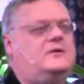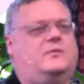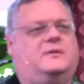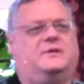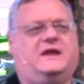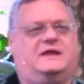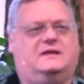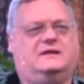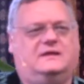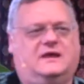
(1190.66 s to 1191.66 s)
one
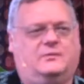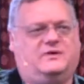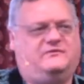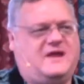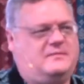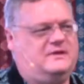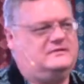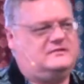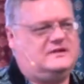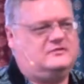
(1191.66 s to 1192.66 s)
planet, and one family.
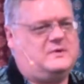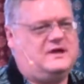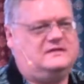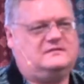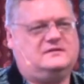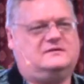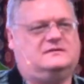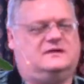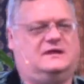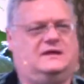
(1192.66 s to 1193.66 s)
So that's why it's here
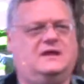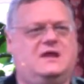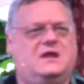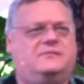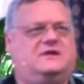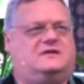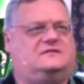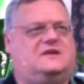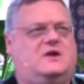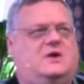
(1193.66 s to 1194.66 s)
today. Because
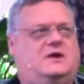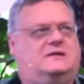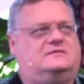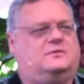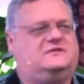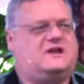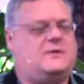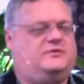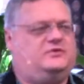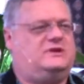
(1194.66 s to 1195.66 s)
it was an
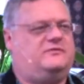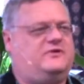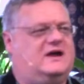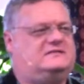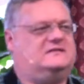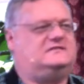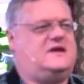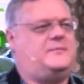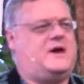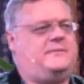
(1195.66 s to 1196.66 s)
opportunity for us to
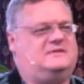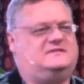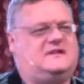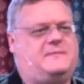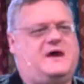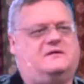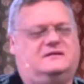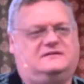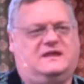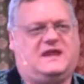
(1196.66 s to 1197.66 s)
step up and step out
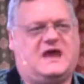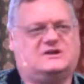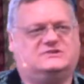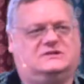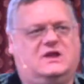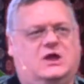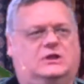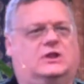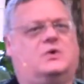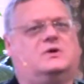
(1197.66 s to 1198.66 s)
and take action
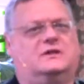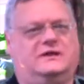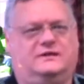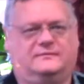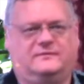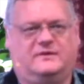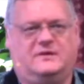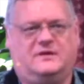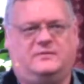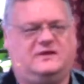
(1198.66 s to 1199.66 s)
locally.
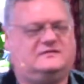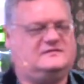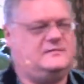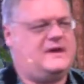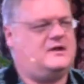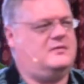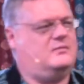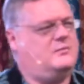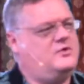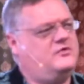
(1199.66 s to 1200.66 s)
Because it's about a
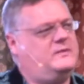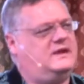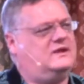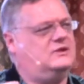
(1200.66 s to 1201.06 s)
movement